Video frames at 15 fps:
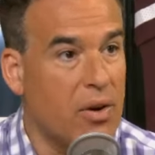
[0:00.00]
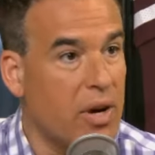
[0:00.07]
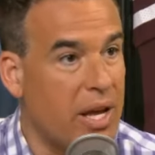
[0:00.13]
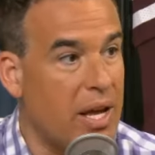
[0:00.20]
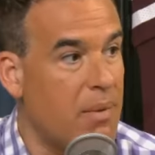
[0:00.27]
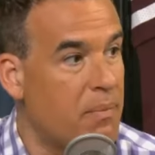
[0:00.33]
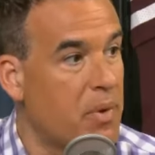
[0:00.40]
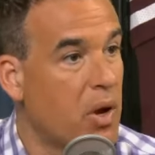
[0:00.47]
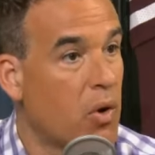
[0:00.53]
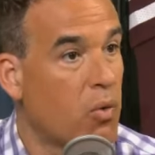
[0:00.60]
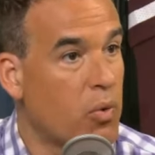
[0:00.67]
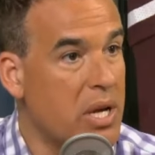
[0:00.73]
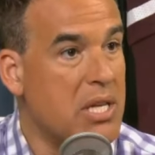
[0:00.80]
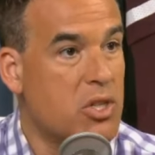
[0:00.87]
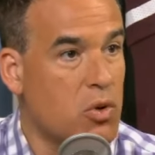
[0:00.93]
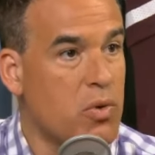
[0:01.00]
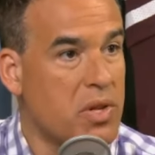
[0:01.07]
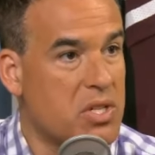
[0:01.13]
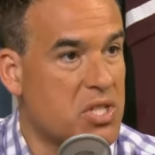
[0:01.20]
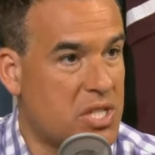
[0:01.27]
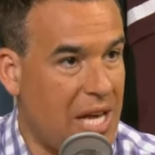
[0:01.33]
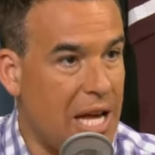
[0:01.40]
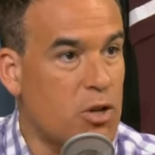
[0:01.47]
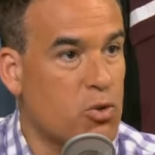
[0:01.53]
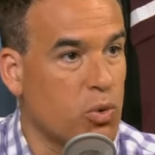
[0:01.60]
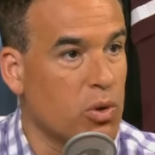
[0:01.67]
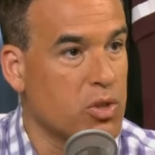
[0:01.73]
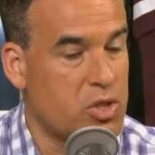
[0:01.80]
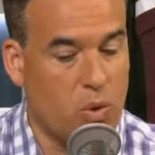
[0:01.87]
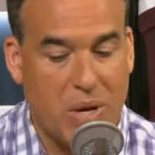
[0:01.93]
to him. Redo the schedule
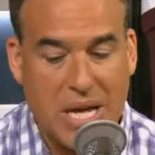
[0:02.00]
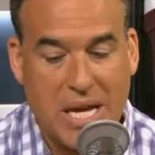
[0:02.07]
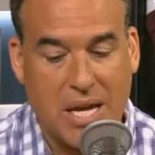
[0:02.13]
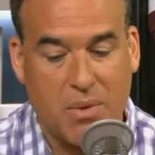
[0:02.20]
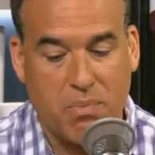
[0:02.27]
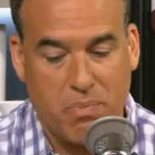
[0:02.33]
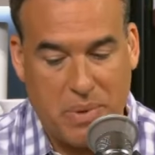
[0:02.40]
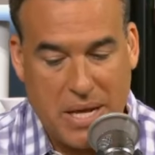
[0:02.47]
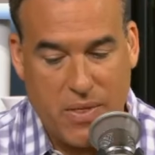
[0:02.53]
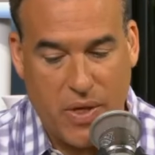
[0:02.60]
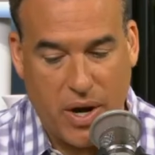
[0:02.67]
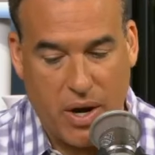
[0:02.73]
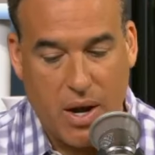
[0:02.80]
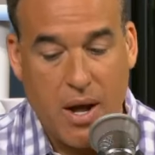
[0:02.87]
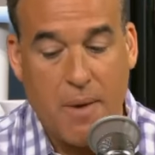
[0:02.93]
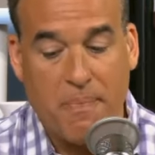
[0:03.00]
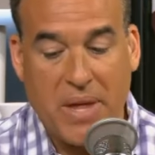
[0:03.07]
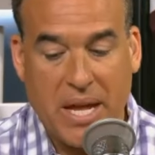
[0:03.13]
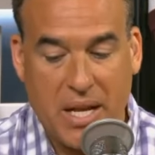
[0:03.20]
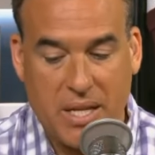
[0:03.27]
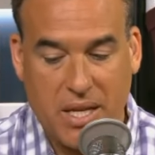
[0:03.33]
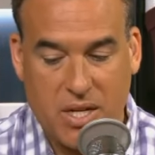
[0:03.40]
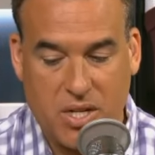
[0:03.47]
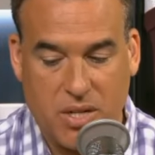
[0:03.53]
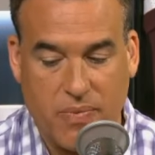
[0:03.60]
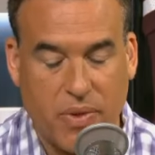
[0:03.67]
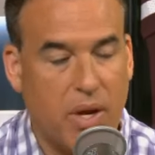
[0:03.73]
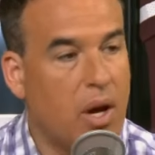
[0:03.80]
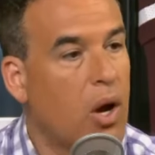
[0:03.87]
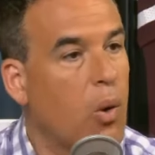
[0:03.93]
so he can be there. In addition,
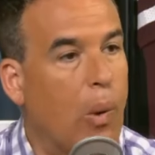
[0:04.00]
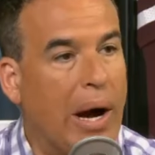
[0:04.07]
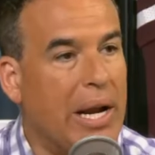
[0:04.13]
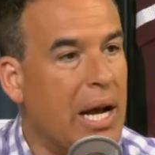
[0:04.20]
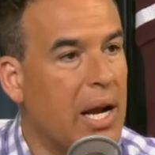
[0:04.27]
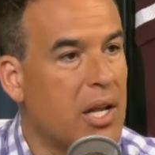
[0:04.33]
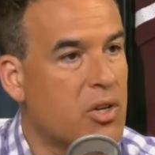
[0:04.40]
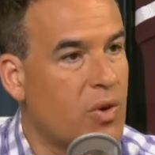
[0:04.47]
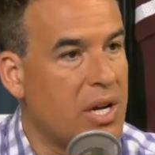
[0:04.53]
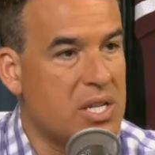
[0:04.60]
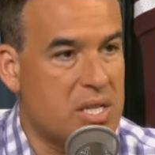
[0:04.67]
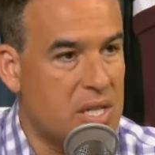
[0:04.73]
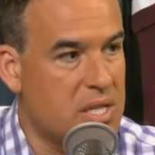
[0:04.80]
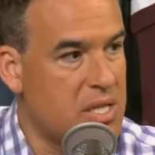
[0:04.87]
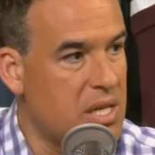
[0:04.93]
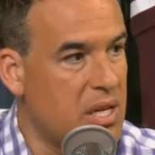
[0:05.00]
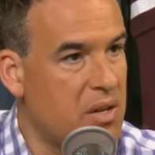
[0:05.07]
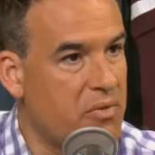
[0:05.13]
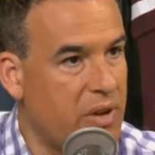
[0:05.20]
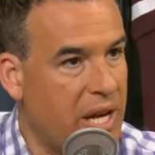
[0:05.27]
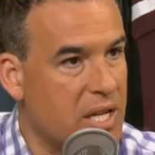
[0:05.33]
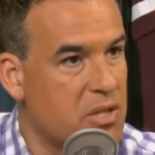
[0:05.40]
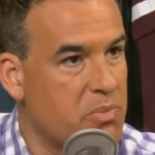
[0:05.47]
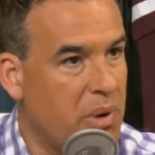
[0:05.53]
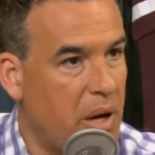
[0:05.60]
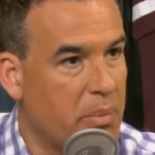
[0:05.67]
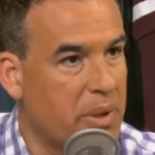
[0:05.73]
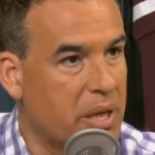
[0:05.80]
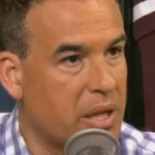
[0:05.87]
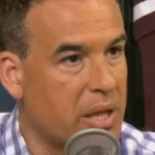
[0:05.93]
why not address this in advance
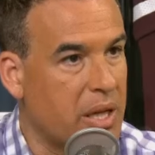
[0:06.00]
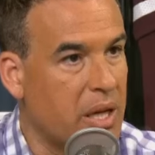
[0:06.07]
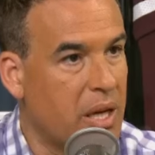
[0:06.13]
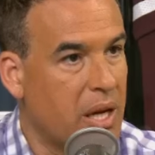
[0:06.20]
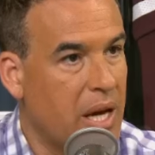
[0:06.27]
publicly?